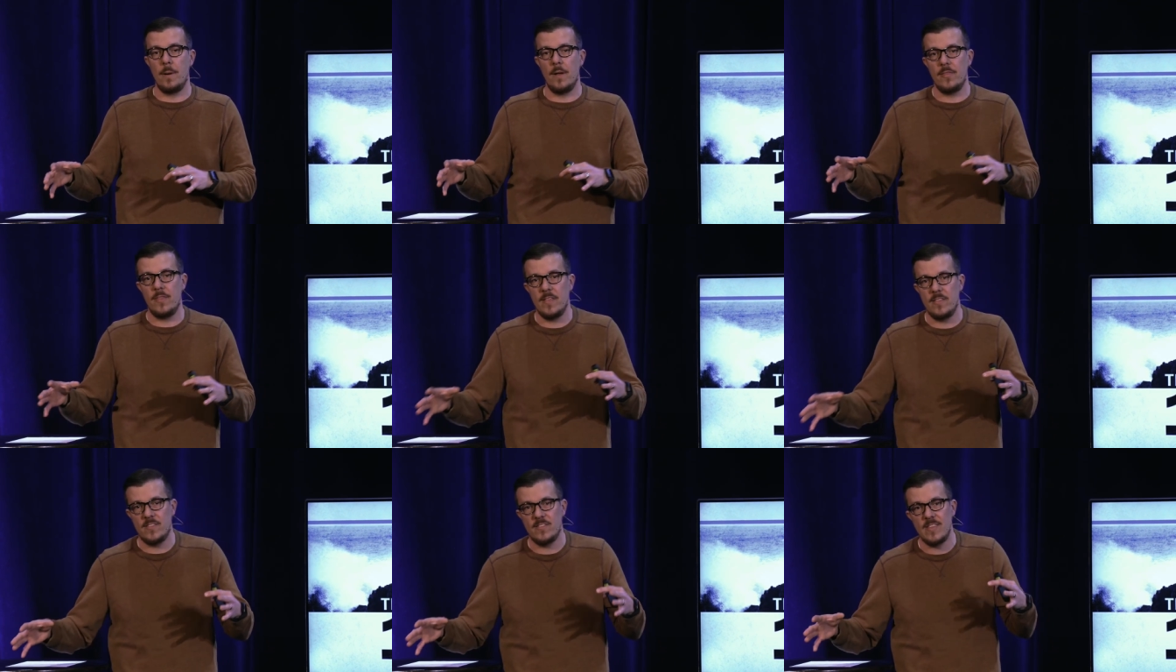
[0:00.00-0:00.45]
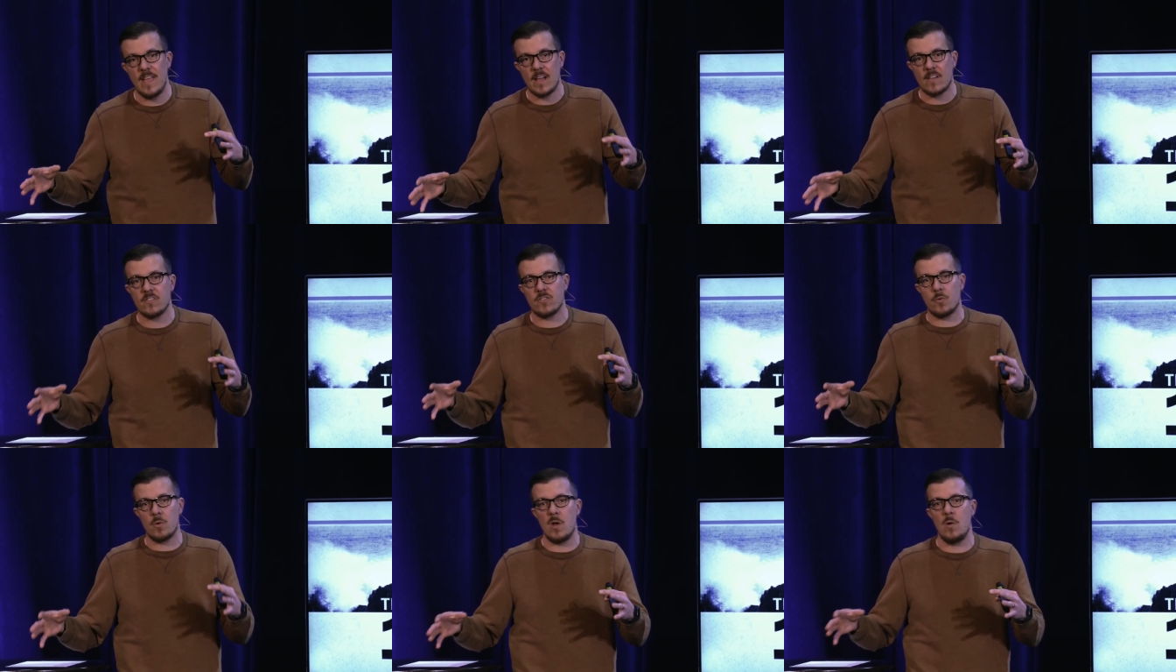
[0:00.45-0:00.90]
but these
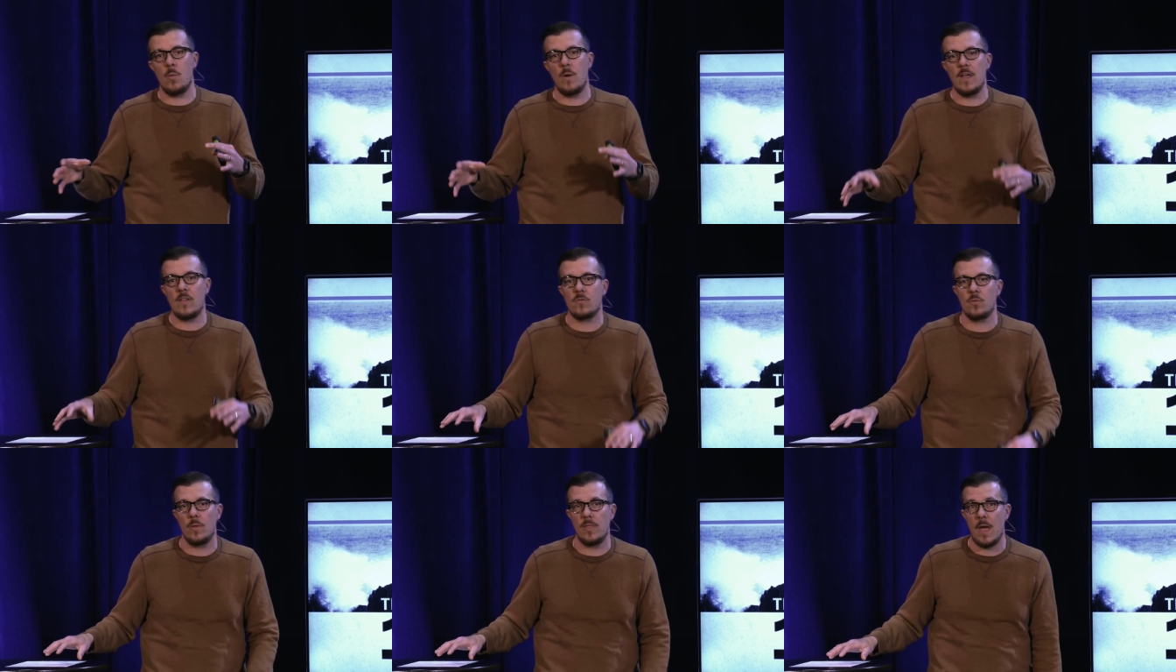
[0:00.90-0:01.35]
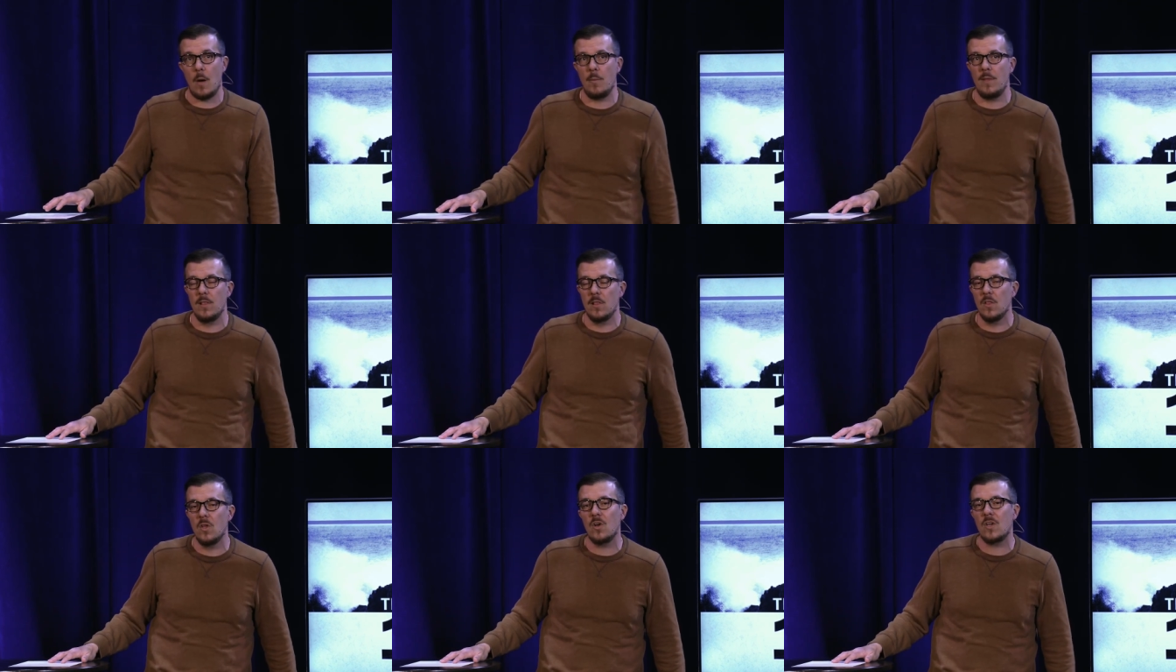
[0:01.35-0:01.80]
next three weeks where that
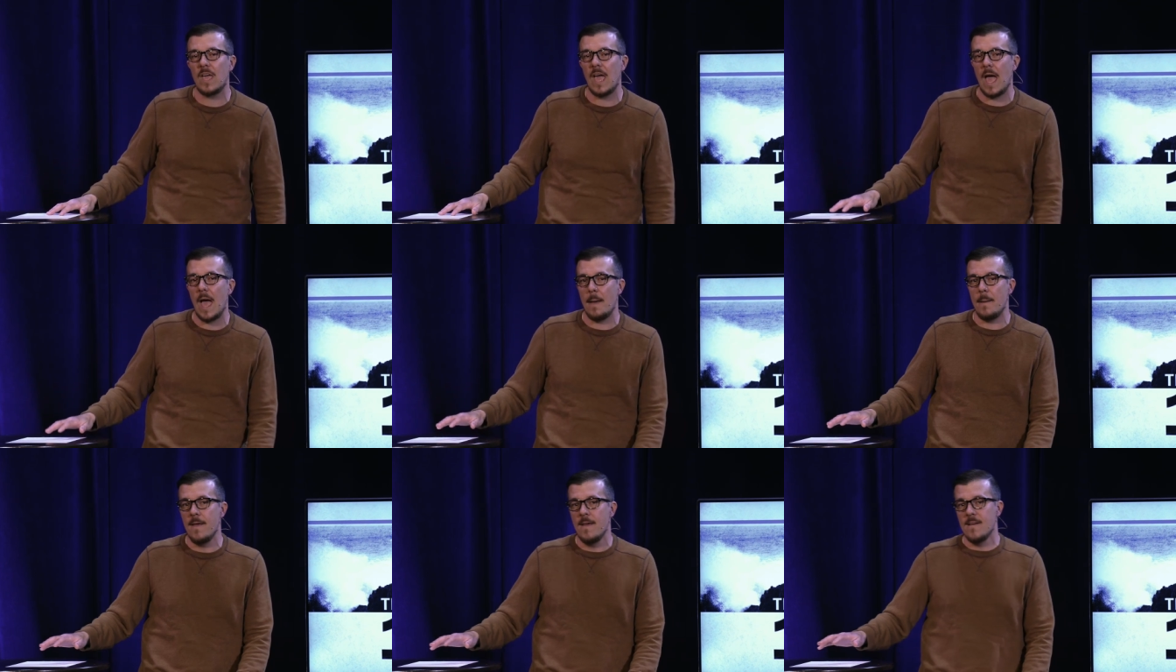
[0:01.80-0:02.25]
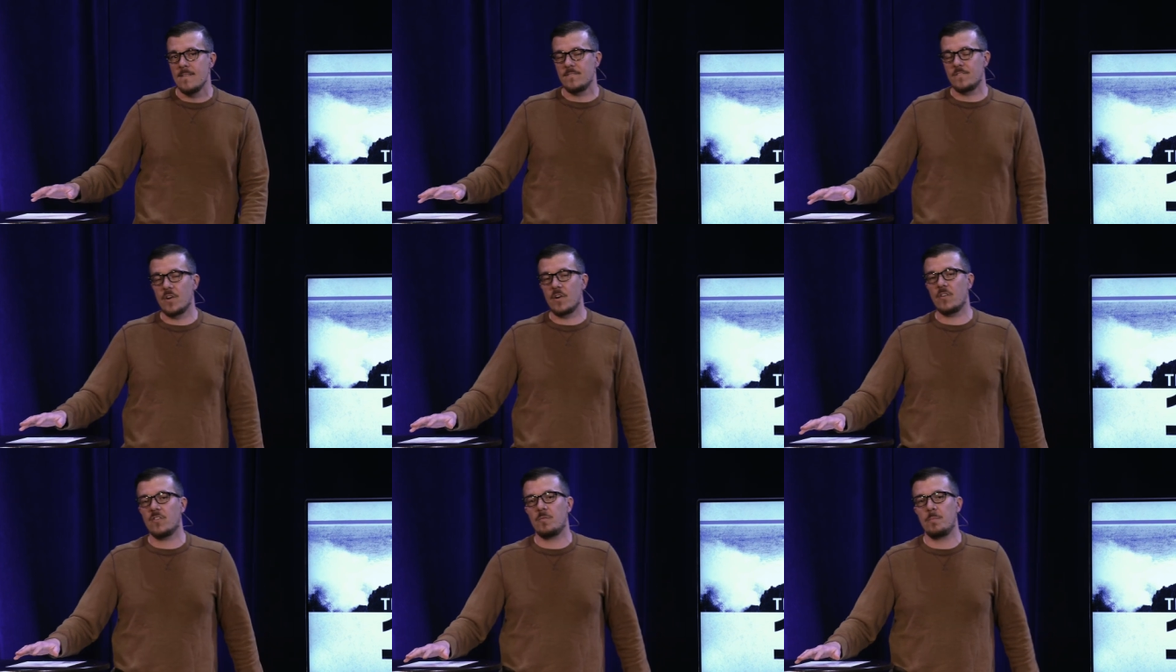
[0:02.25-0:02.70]
we look at
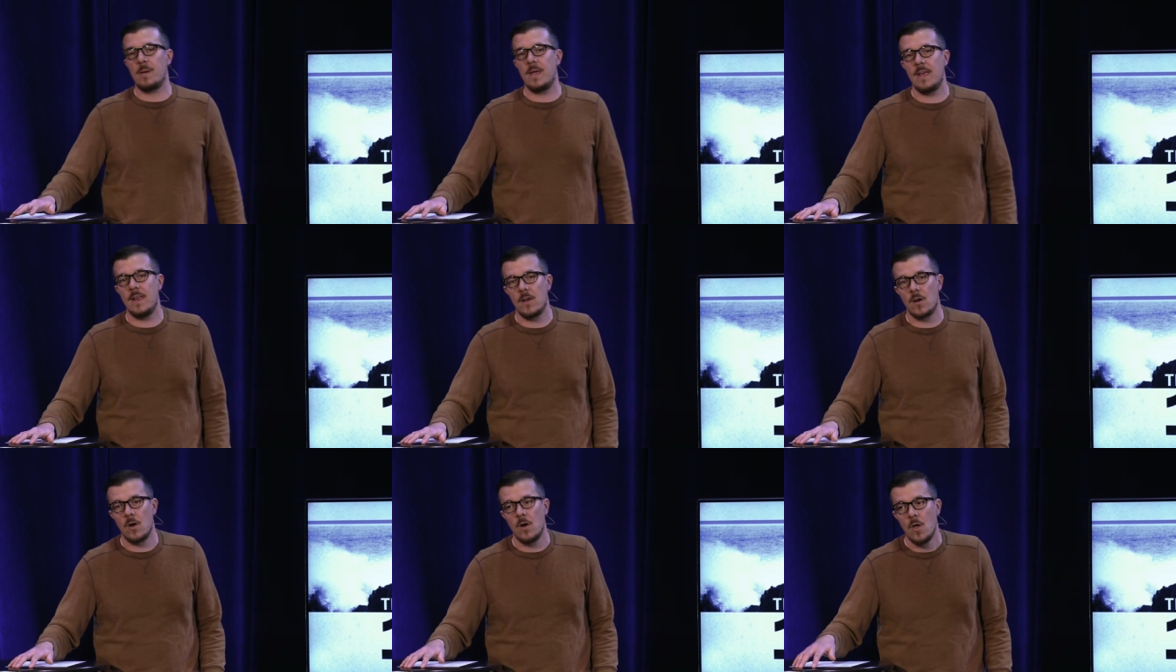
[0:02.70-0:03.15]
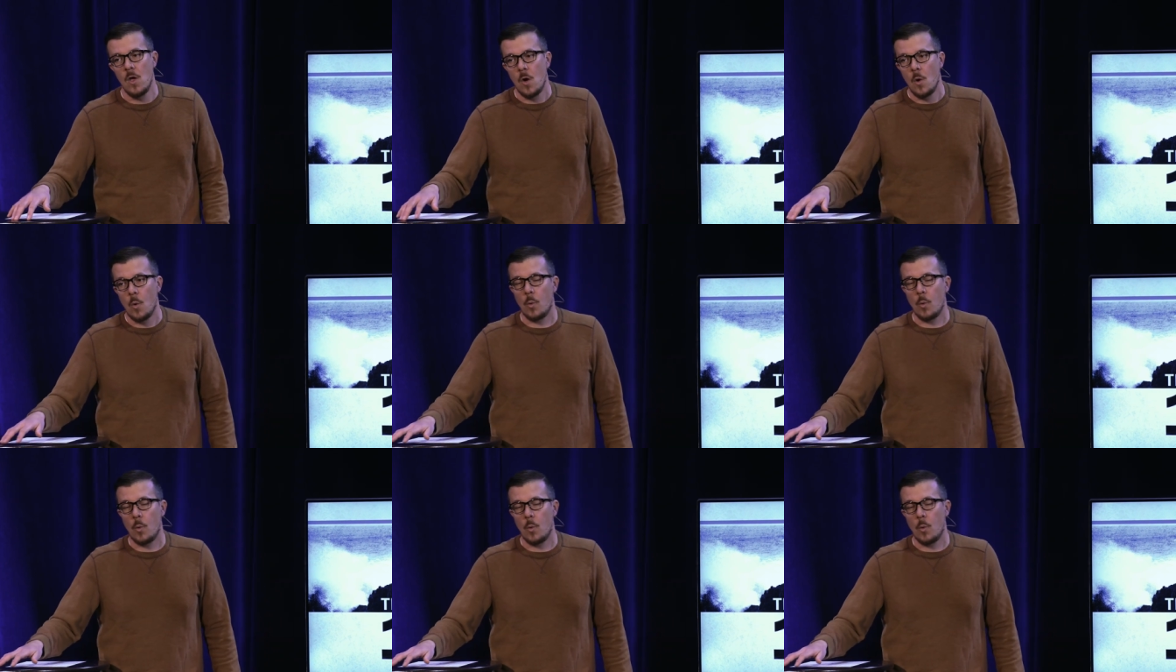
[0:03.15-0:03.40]
First Peter,